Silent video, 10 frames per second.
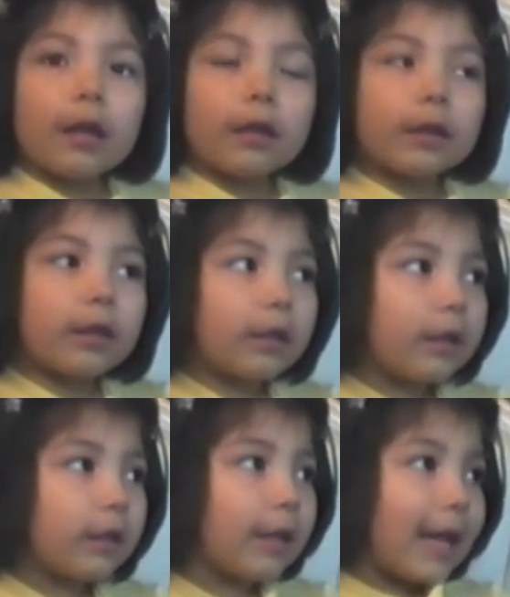important. The
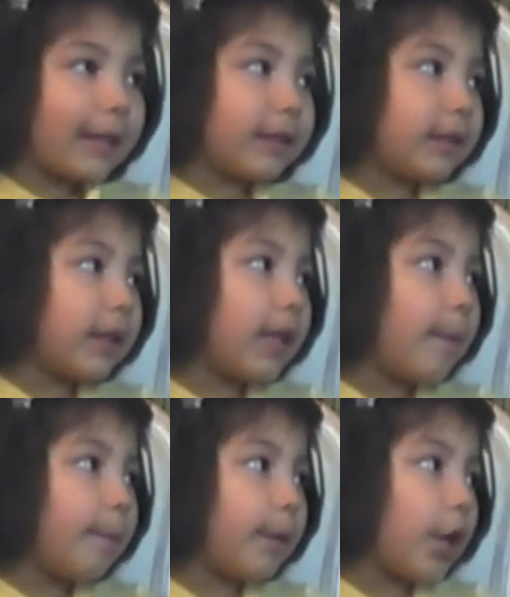glass
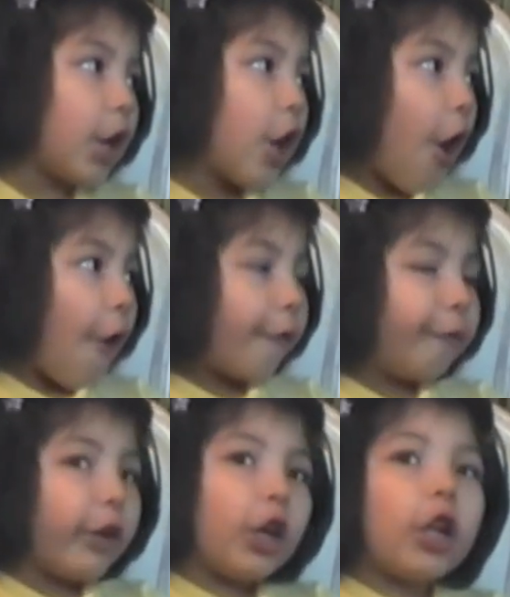slipper
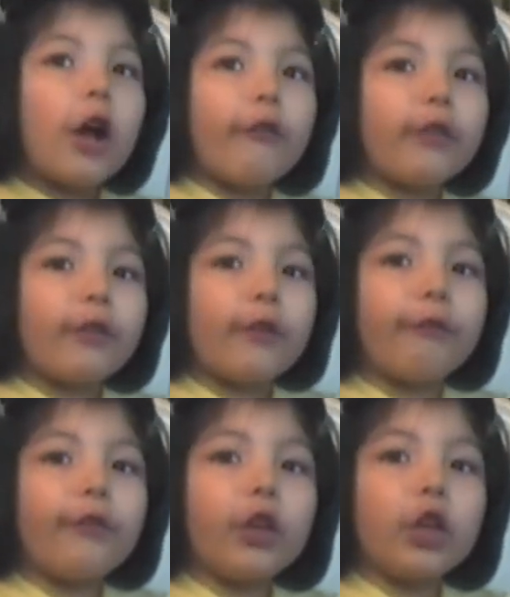fell off of her
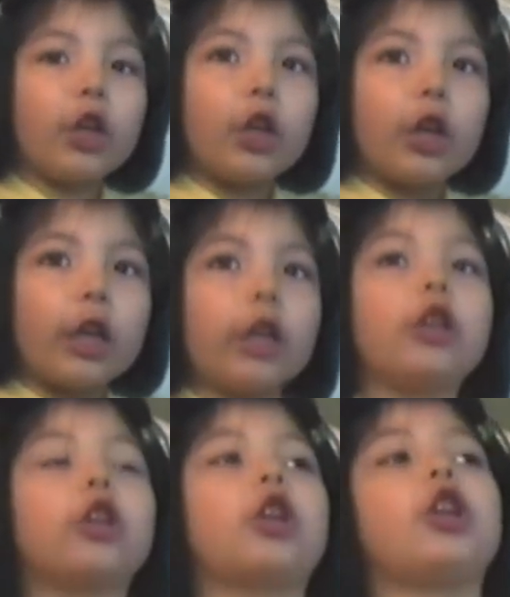foot
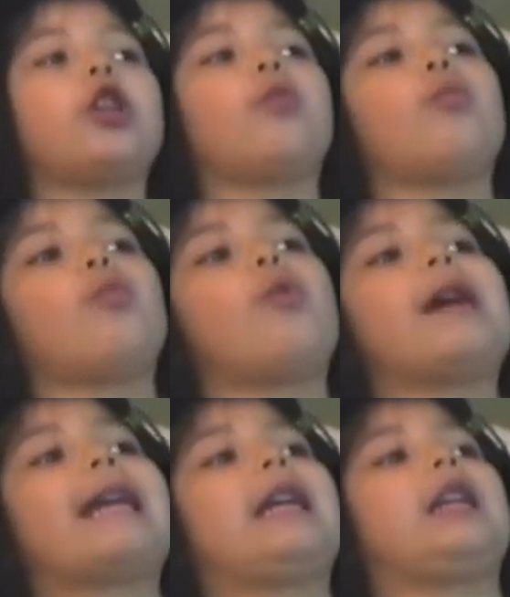and she couldn't
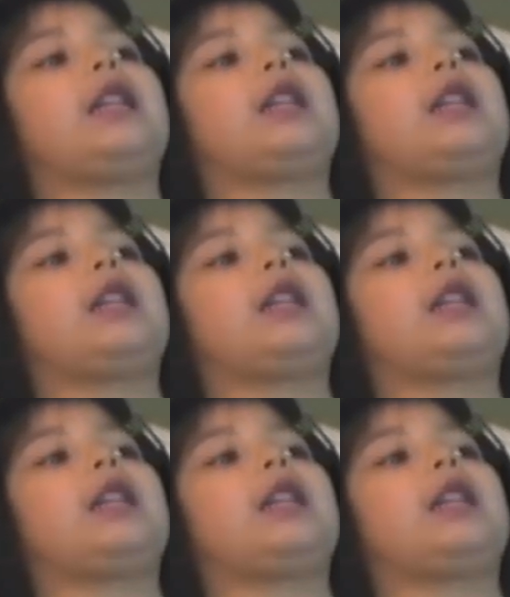wait.